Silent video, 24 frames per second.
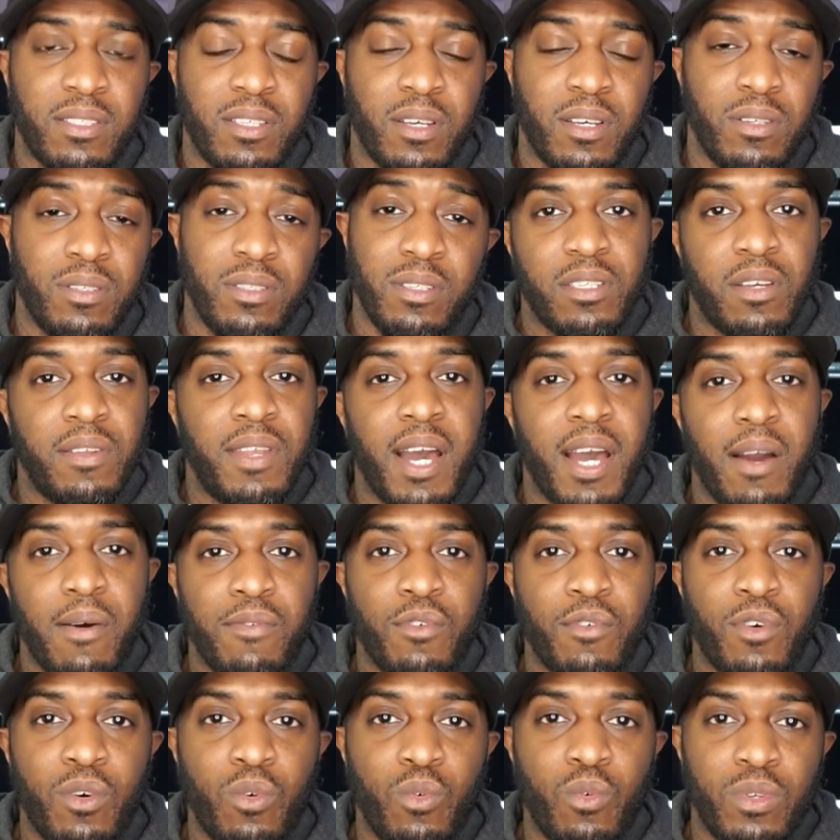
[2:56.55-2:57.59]
So so now
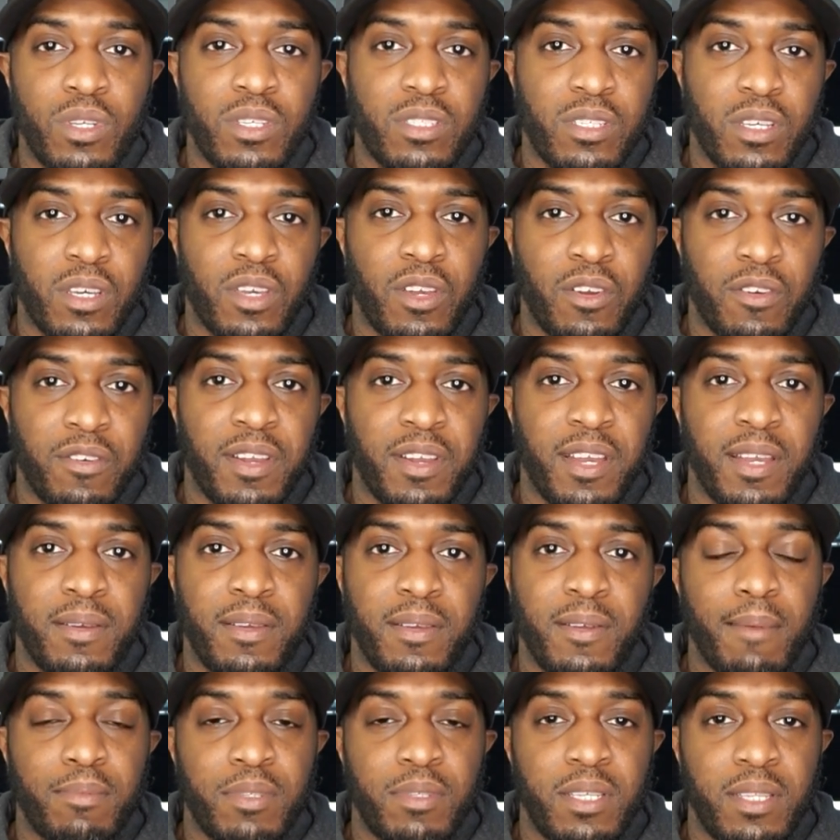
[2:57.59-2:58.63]
I've got all the
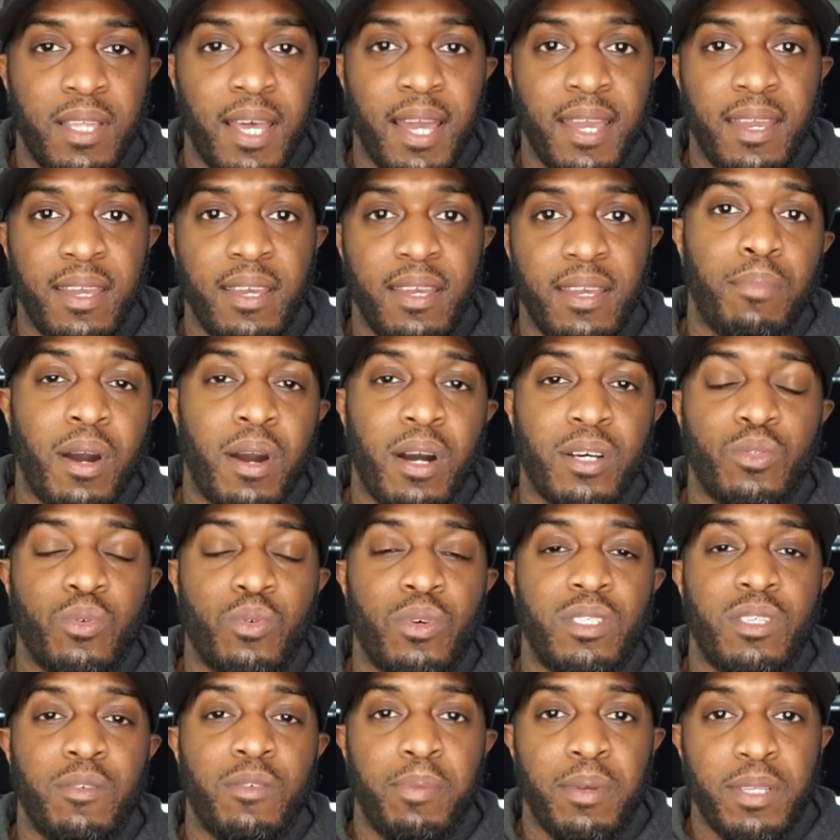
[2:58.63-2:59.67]
security up to date.
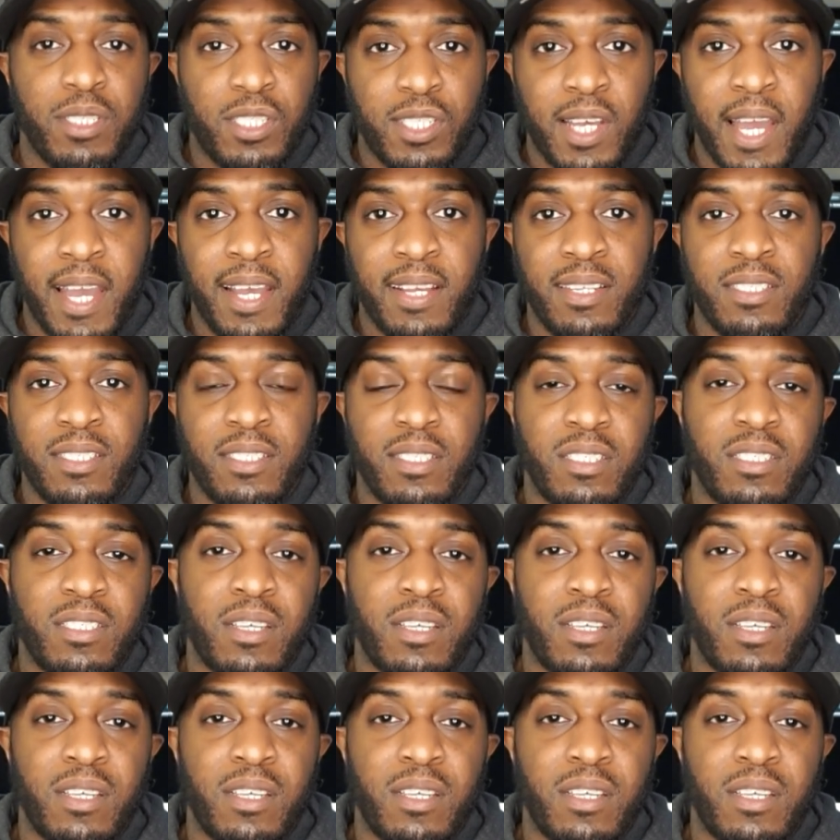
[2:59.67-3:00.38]
Passwords have been changed.